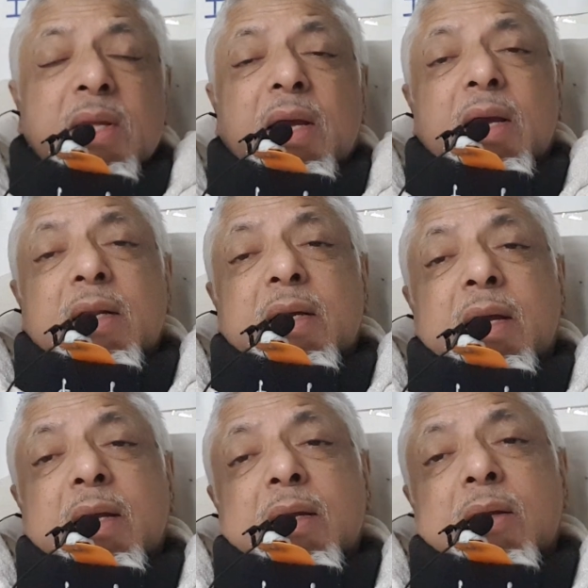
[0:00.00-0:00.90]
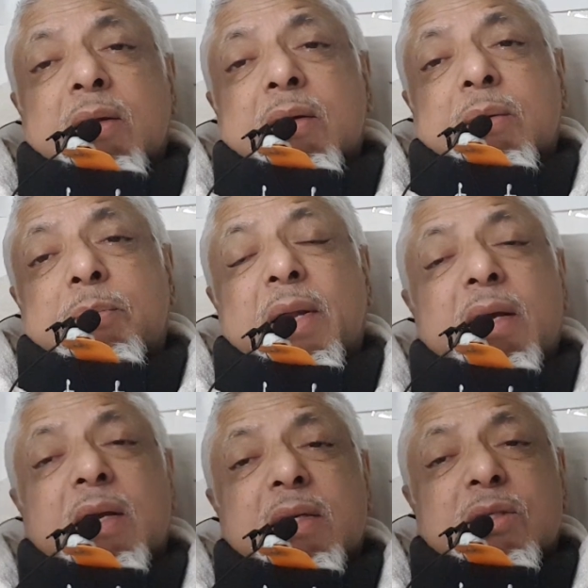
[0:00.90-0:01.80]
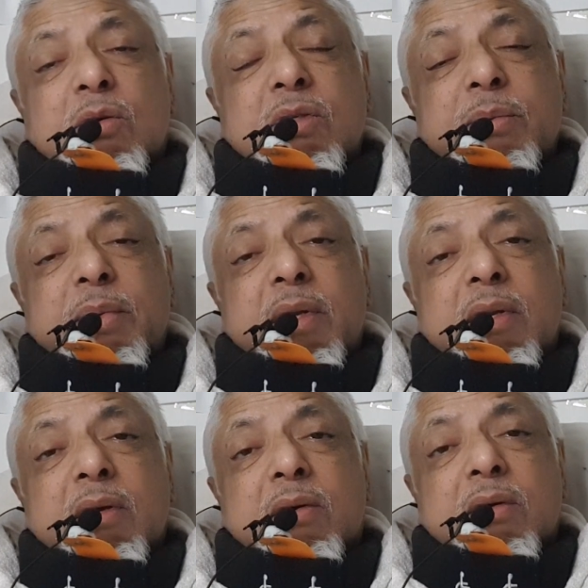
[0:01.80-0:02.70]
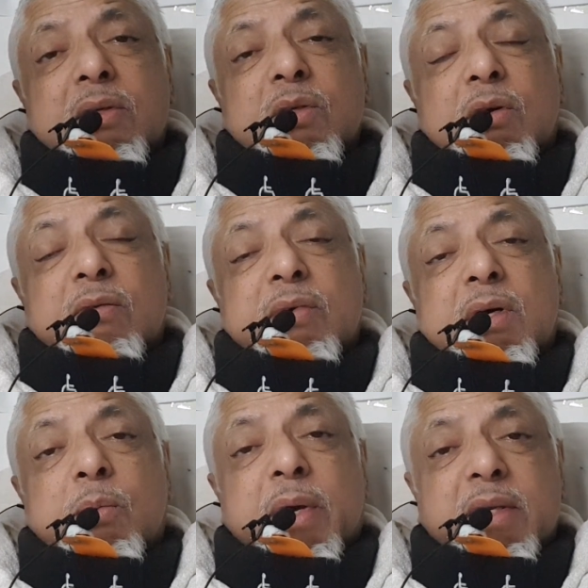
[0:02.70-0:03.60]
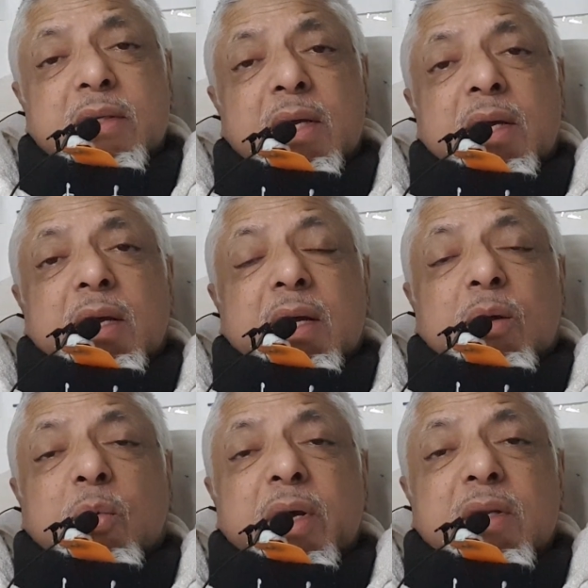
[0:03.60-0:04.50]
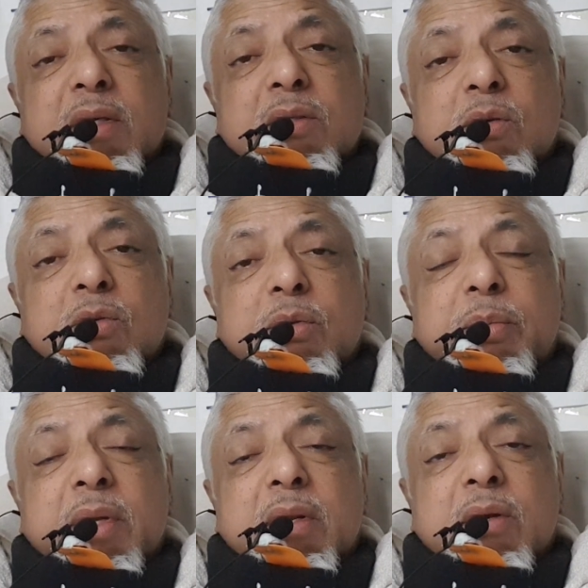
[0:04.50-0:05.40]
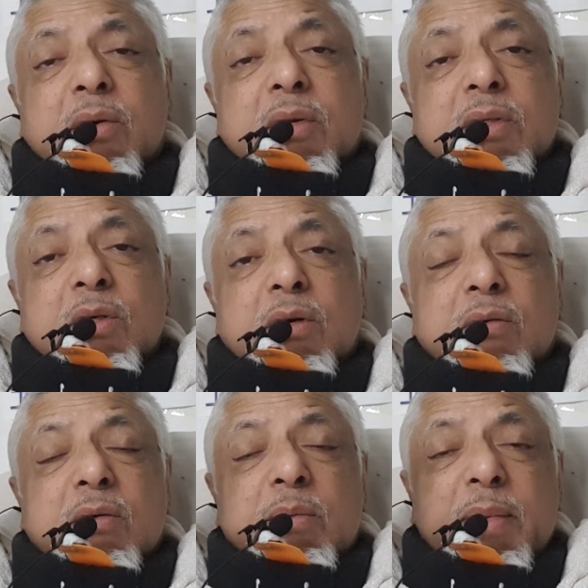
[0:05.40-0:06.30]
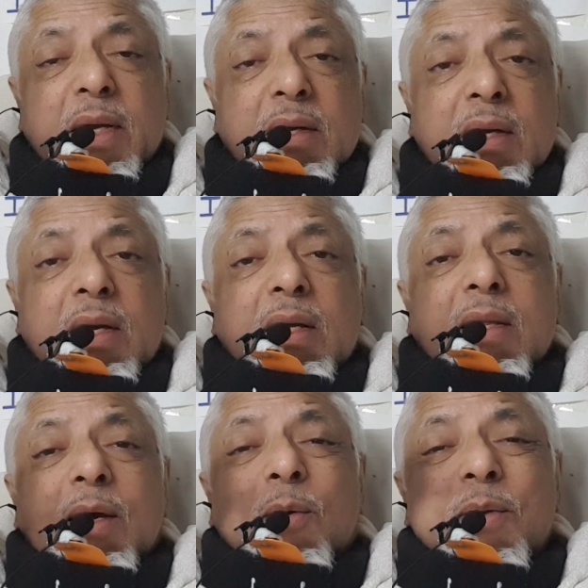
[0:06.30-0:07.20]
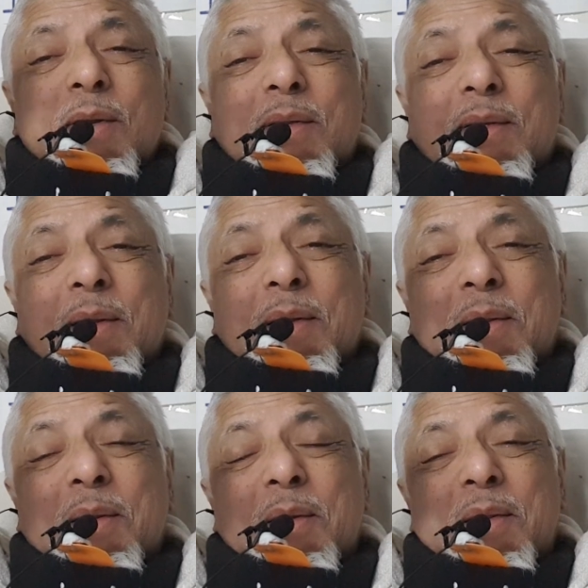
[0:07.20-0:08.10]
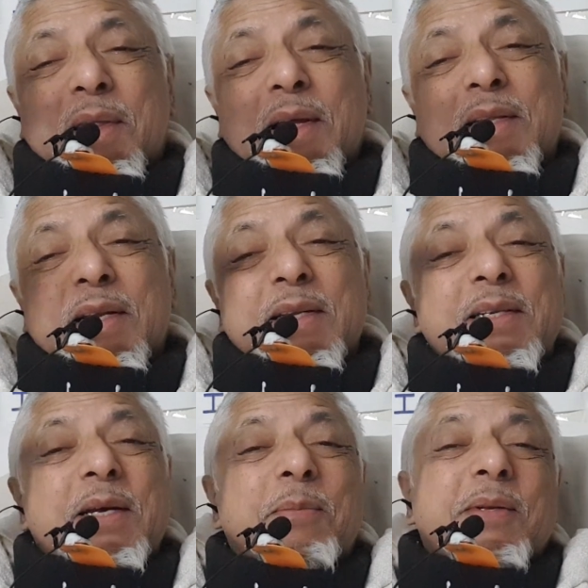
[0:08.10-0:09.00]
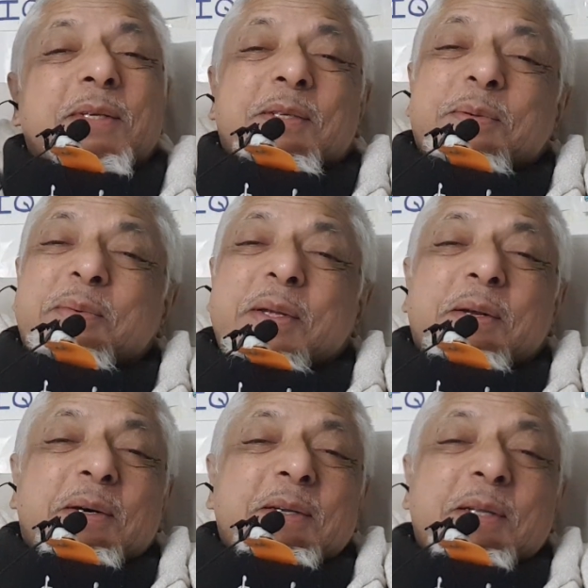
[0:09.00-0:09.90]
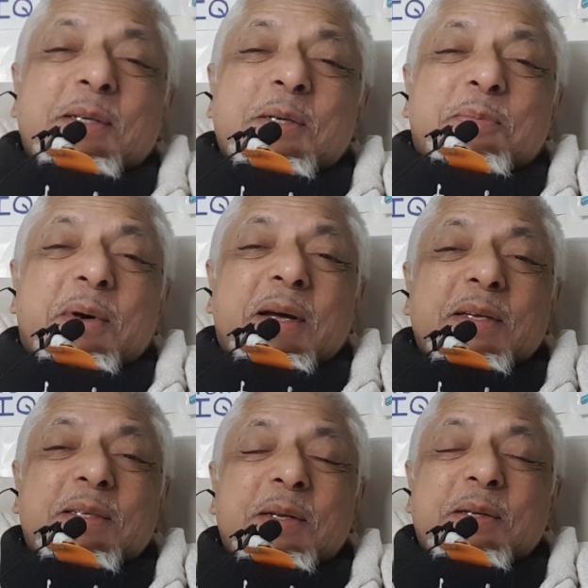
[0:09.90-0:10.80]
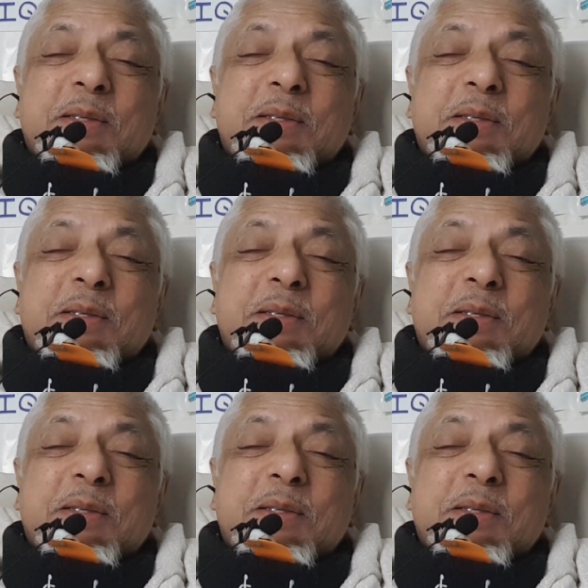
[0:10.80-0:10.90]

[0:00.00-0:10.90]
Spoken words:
And a black has no superiority over a white, and a white has no superiority over a black. The only thing that determines your superiority is your pious and